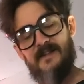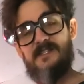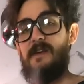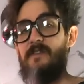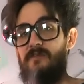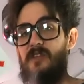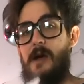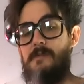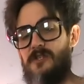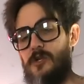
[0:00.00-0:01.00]
seven of
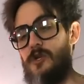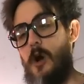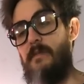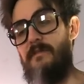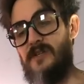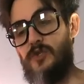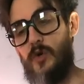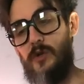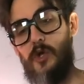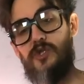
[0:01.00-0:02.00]
diamonds on top of it,
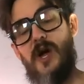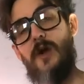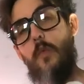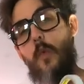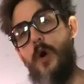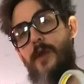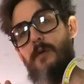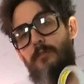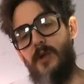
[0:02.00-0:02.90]
so it looks like one